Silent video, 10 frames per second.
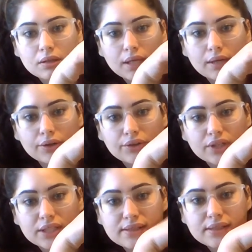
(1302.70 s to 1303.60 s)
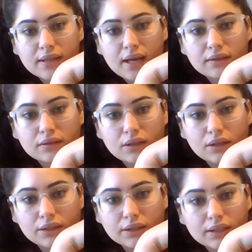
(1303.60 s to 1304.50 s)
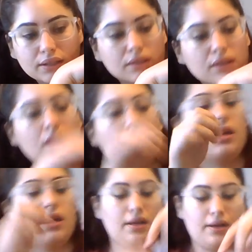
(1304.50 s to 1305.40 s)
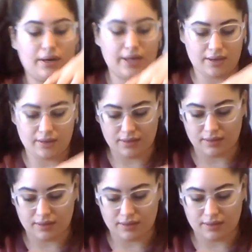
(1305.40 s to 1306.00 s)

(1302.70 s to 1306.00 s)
I don't know if you can see that, the long area.